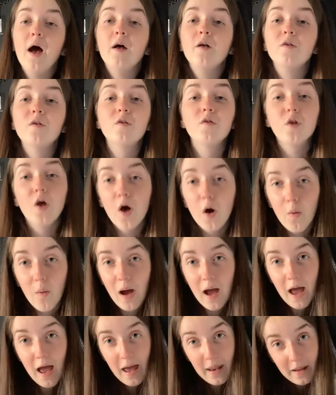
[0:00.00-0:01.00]
So
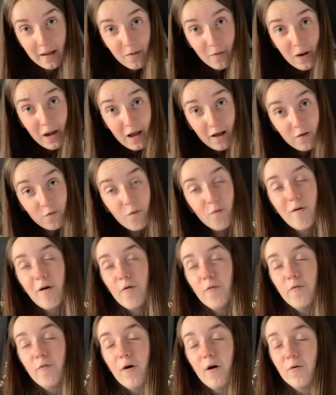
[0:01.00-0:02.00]
anyways,
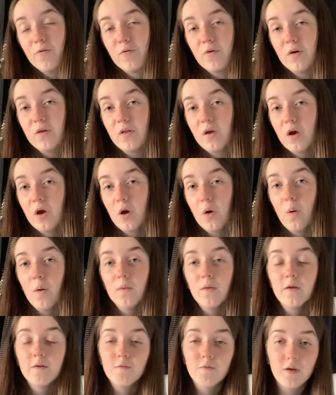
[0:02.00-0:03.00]
without further ado,
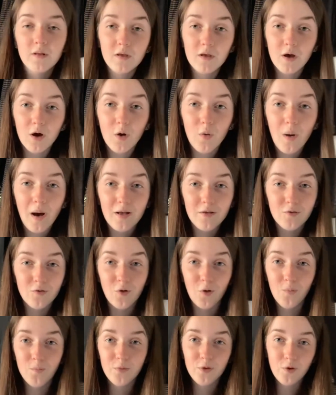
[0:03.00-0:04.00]
this video has
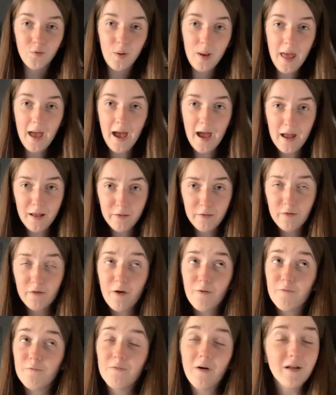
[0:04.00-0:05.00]
come to an end.
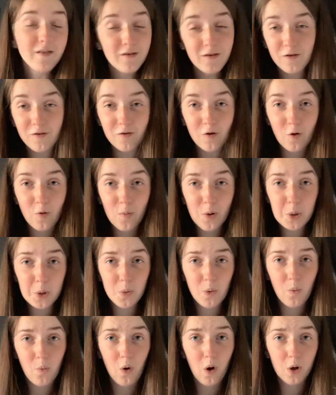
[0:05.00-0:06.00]
Thank you so much
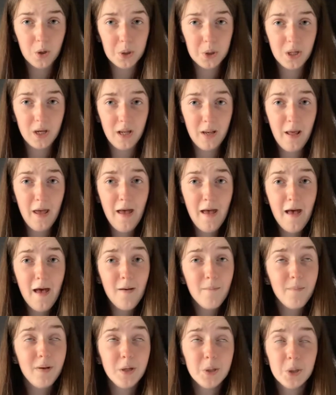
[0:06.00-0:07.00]
for watching.
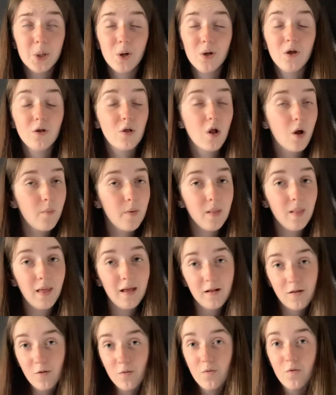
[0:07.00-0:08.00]
Make sure you comment,
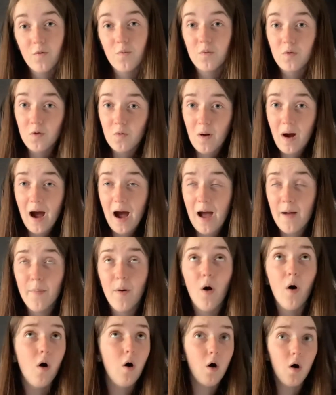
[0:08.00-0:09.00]
like and subscribe,
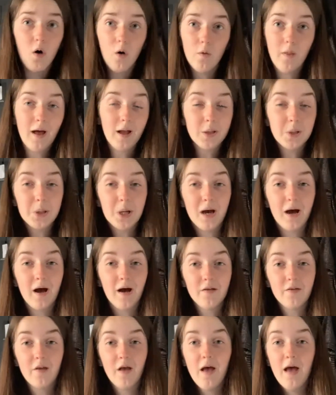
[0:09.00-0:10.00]
all that
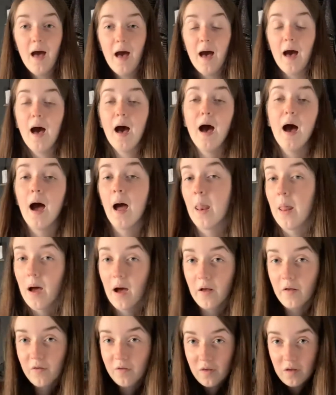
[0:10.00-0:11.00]
jazz. And
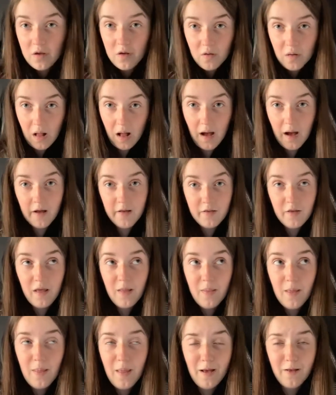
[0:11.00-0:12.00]
I'll see you guys in
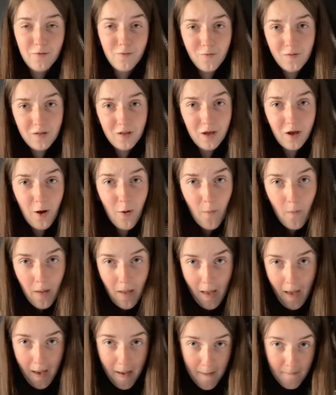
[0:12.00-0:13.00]
the next video.
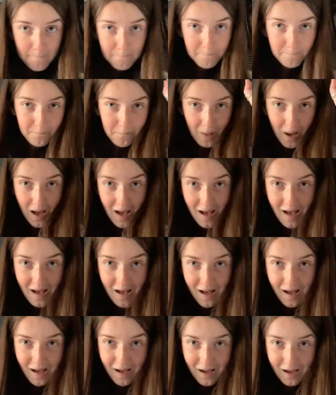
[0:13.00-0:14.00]

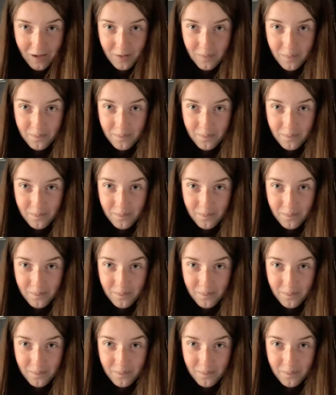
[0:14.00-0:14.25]
Bye!